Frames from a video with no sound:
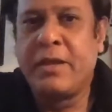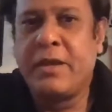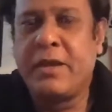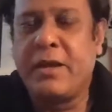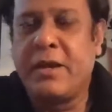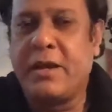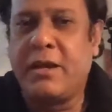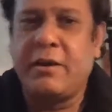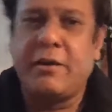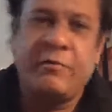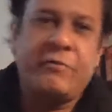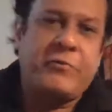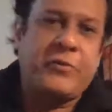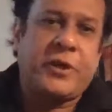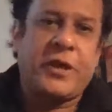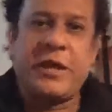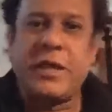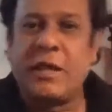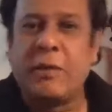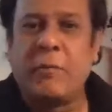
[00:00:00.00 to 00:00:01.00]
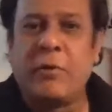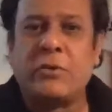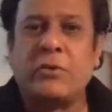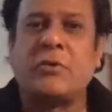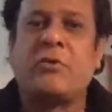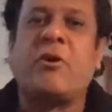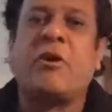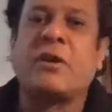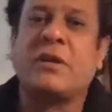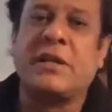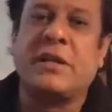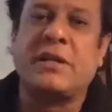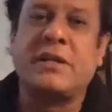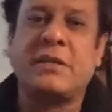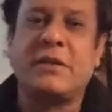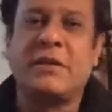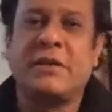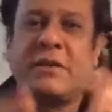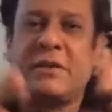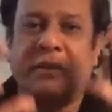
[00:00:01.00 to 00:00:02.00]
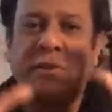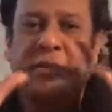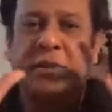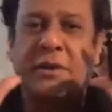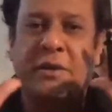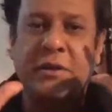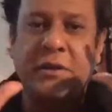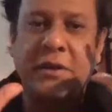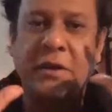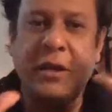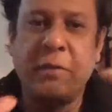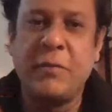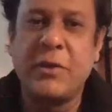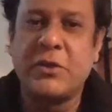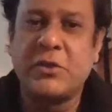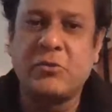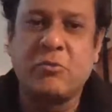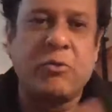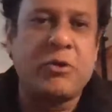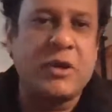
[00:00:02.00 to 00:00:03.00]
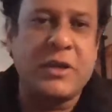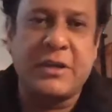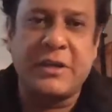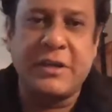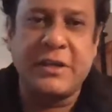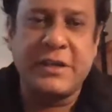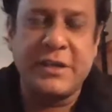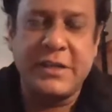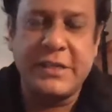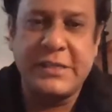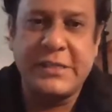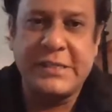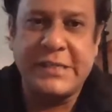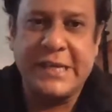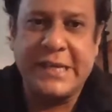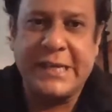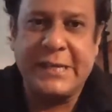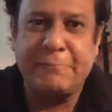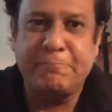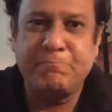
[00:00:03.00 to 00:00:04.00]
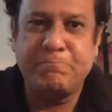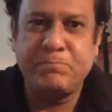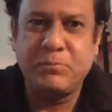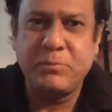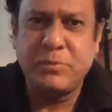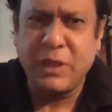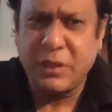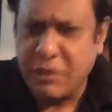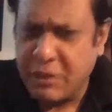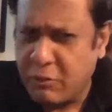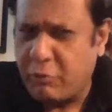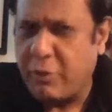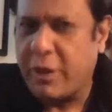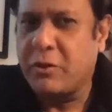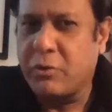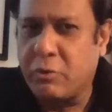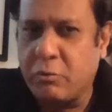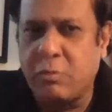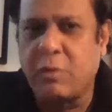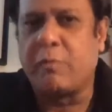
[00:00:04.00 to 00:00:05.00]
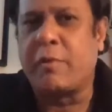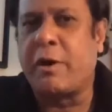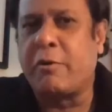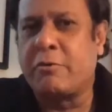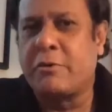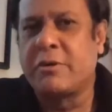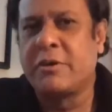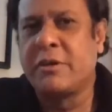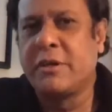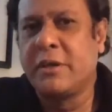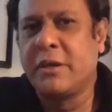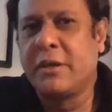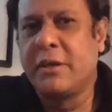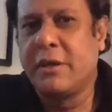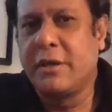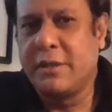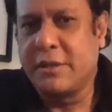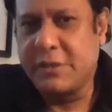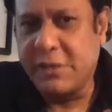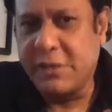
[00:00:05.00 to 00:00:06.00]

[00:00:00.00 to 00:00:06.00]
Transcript: forgetting about the content, the image quality is nothing to write home about. The